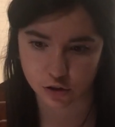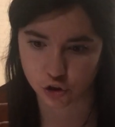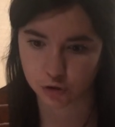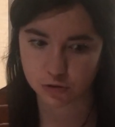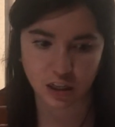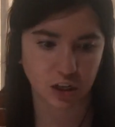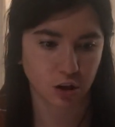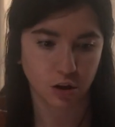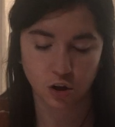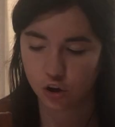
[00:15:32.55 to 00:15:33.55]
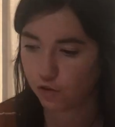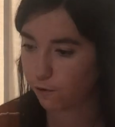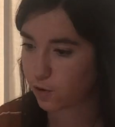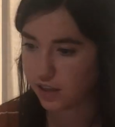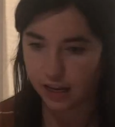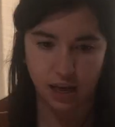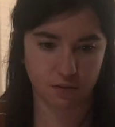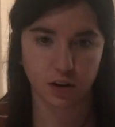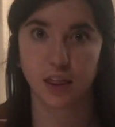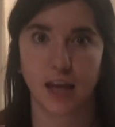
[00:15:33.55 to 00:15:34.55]
So she was going to forsake
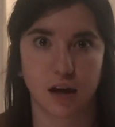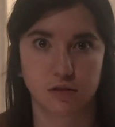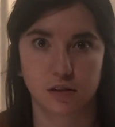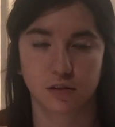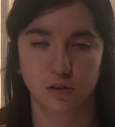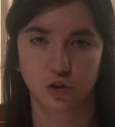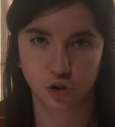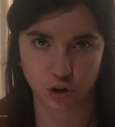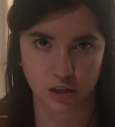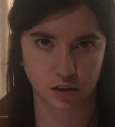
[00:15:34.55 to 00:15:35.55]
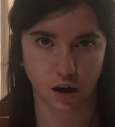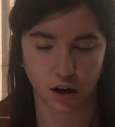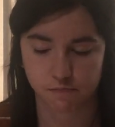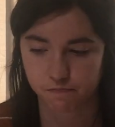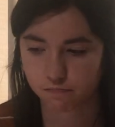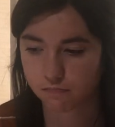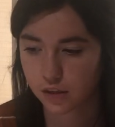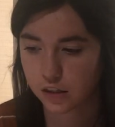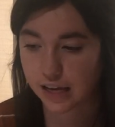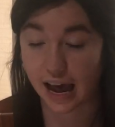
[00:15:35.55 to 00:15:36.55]
everything else to trust God,
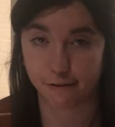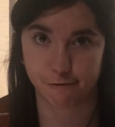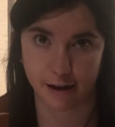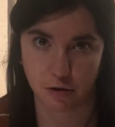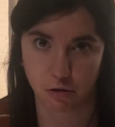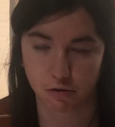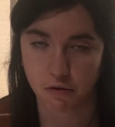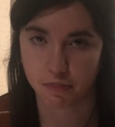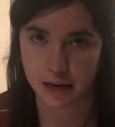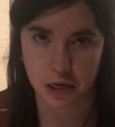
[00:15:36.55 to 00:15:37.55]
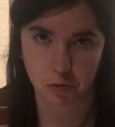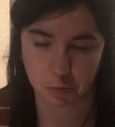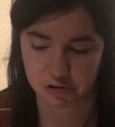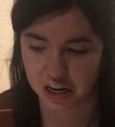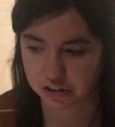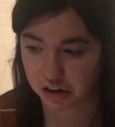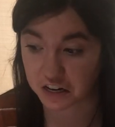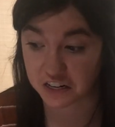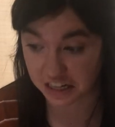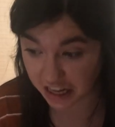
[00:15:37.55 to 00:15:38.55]
to have faith that he would protect her. And
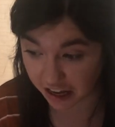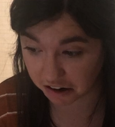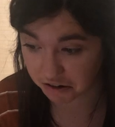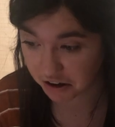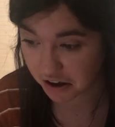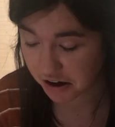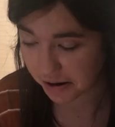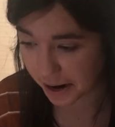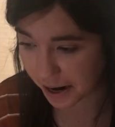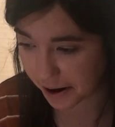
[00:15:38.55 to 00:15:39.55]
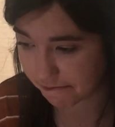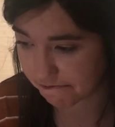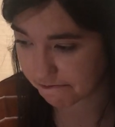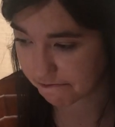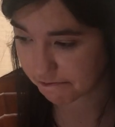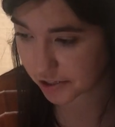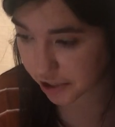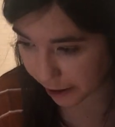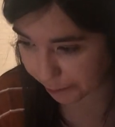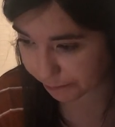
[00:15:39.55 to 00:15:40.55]
he did. Um,
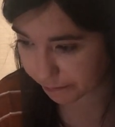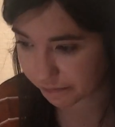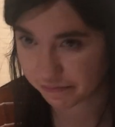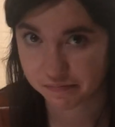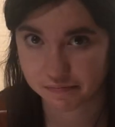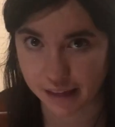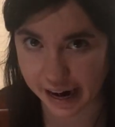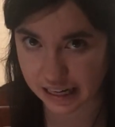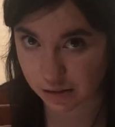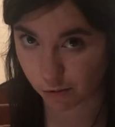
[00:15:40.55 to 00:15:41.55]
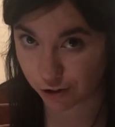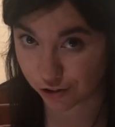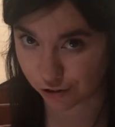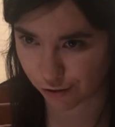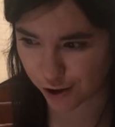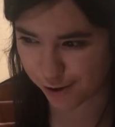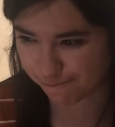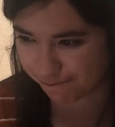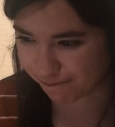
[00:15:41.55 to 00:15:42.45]
so I got some questions for you.